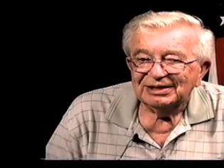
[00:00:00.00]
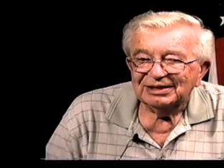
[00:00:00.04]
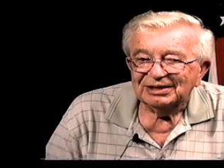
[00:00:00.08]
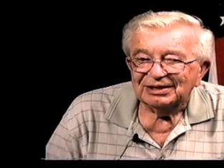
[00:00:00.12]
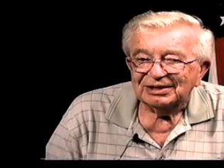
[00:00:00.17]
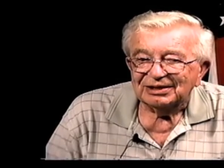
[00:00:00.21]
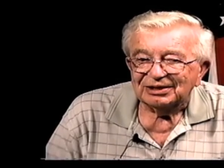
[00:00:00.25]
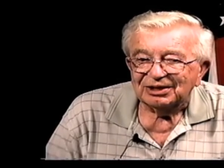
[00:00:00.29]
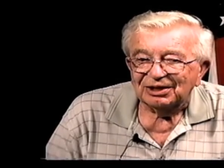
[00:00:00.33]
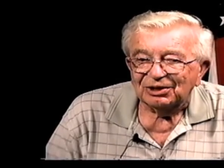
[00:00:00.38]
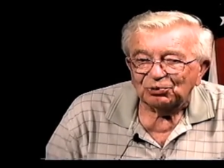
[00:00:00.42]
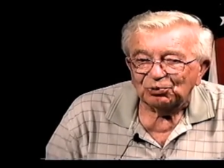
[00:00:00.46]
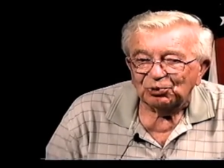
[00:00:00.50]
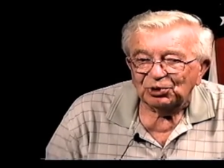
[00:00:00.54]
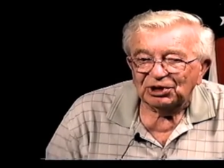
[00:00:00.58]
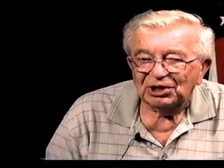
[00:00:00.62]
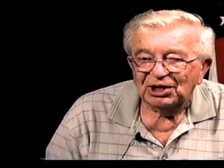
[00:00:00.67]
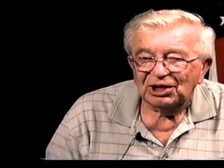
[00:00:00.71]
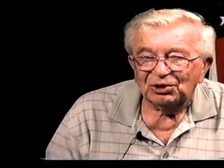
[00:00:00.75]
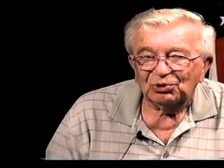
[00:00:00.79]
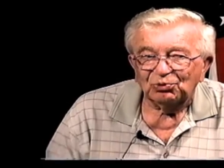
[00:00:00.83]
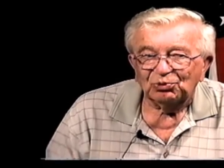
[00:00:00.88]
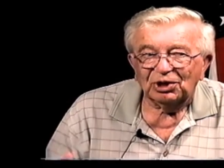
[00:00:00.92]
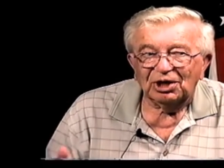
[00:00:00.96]
Because we
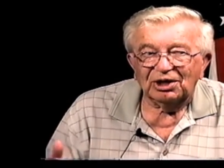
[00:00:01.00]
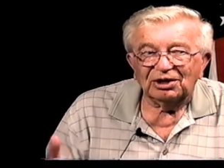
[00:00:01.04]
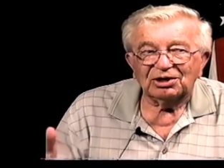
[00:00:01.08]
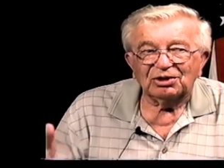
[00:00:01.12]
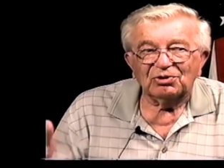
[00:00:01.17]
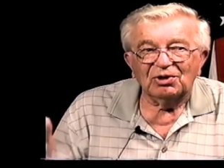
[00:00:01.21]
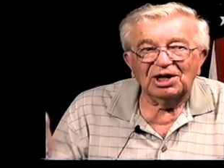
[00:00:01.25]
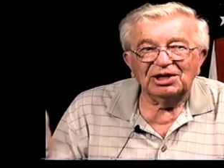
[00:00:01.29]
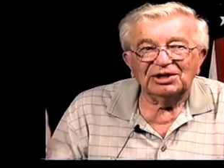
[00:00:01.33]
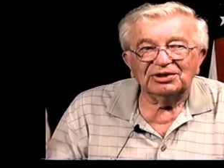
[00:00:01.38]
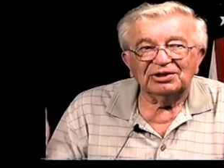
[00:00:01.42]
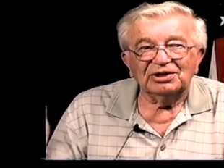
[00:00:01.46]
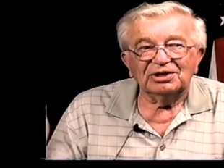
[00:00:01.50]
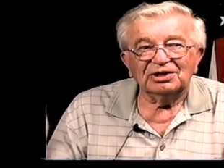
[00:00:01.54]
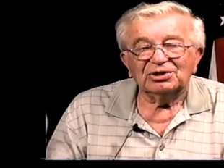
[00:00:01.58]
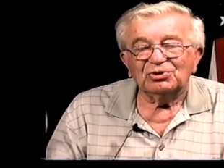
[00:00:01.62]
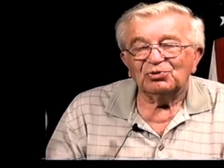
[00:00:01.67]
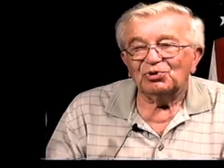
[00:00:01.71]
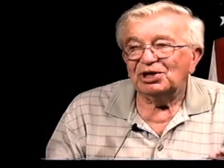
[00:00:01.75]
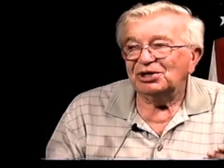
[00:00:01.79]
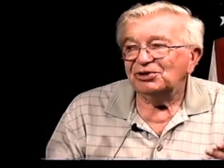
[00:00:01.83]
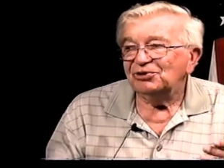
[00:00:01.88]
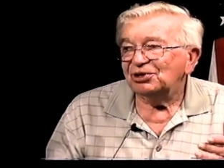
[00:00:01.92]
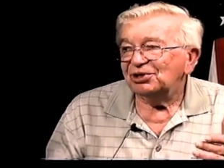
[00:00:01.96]
had our
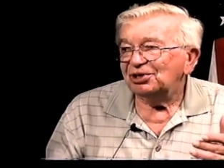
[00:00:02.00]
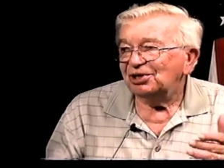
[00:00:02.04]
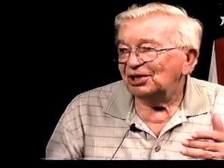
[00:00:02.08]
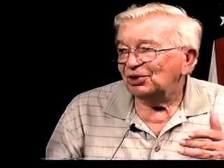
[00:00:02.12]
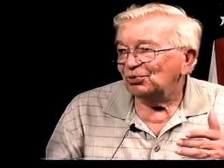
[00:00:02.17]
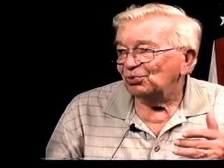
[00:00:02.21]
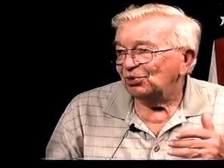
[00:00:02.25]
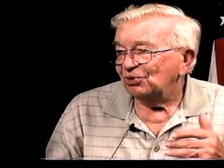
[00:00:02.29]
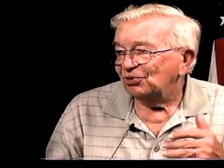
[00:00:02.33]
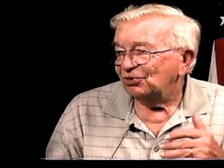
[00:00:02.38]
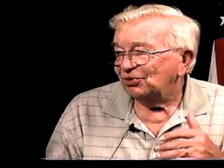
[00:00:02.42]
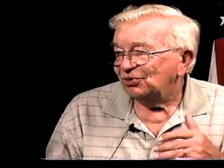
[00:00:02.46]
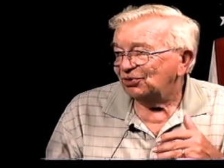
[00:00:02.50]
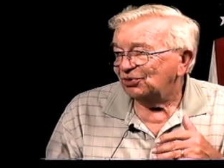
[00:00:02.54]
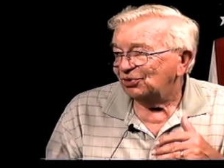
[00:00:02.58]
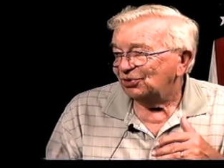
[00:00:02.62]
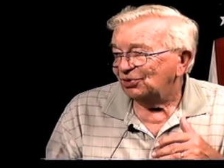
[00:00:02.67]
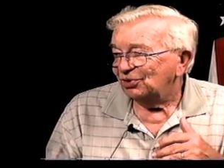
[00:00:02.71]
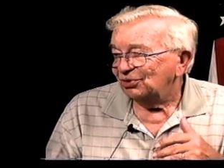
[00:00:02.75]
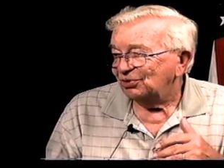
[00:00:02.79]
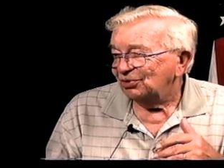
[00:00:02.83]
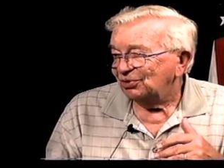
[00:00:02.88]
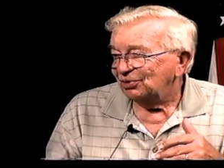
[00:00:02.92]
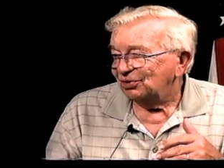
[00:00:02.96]
Quonset hut was
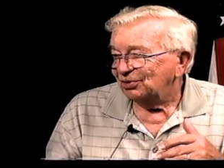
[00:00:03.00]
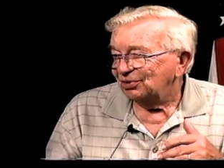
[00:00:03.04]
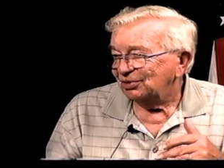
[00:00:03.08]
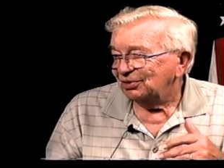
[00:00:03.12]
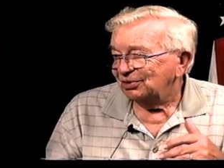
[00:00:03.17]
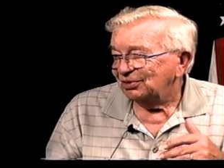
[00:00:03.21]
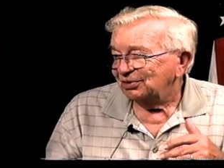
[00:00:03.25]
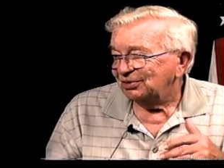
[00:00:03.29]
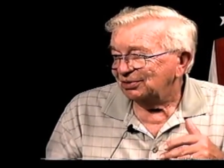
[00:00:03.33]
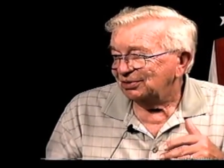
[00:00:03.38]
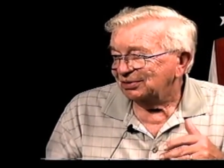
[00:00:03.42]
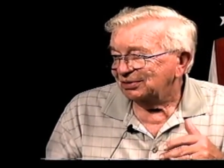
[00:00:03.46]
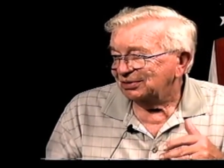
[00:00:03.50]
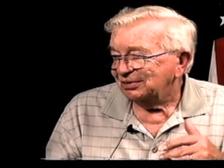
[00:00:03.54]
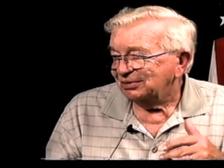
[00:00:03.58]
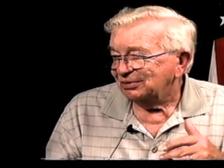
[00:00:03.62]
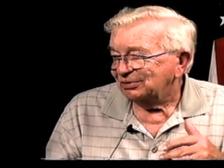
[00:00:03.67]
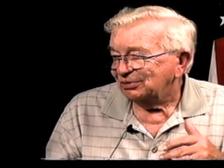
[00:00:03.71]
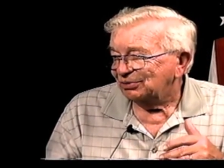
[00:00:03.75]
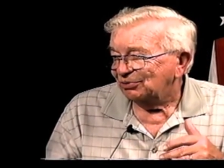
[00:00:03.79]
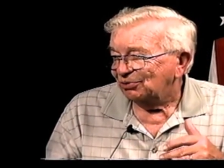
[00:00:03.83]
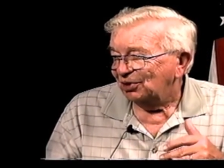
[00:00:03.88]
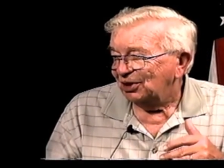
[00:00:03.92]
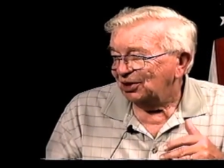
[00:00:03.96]

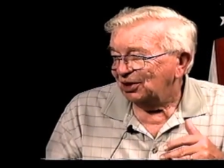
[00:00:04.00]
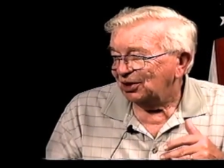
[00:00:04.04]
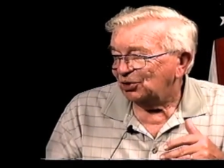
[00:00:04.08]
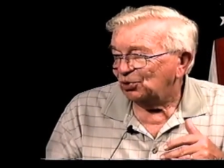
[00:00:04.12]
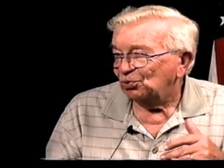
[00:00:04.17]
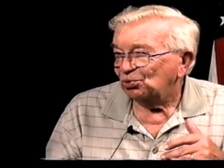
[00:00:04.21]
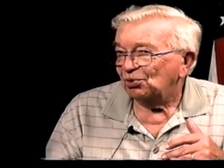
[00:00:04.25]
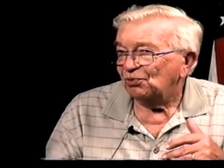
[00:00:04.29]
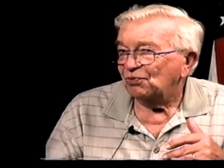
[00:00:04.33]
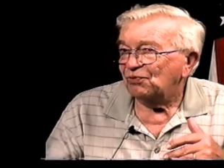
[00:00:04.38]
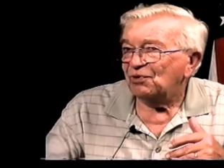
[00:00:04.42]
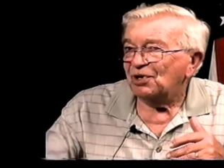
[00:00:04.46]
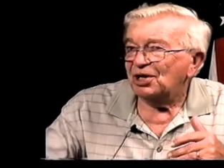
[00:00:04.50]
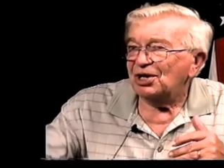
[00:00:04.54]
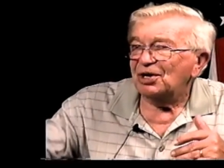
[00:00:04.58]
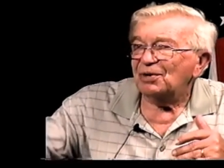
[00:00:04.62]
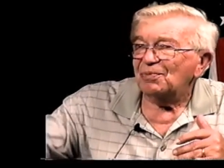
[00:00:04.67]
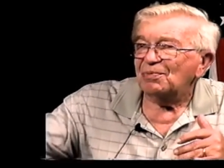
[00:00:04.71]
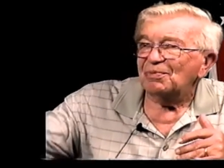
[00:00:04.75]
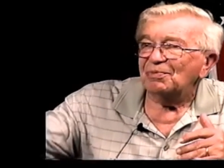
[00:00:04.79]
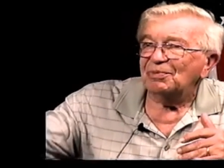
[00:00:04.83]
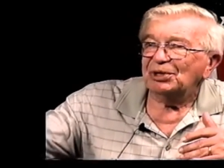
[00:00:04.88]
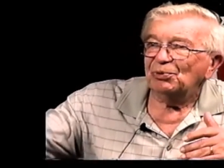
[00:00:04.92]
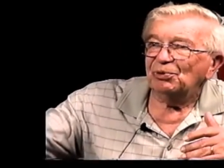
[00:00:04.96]
right next to a
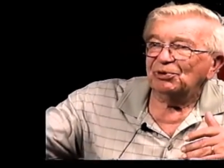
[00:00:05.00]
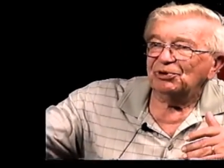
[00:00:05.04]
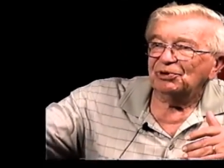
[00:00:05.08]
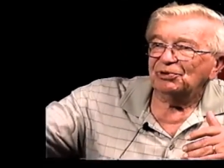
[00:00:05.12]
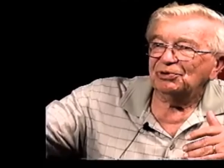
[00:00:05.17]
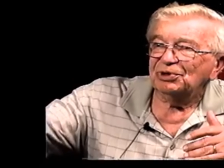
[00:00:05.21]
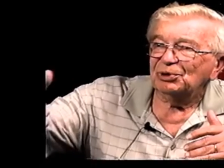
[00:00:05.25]
farm. There was